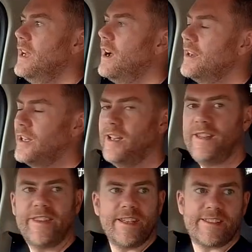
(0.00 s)
I'd
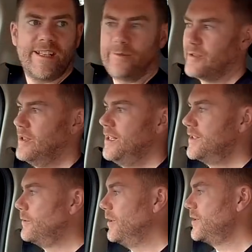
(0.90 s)
heard that it was really
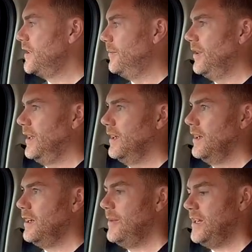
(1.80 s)
squashed up
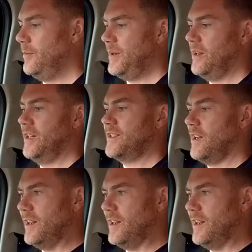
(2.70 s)
there. I'll be honest.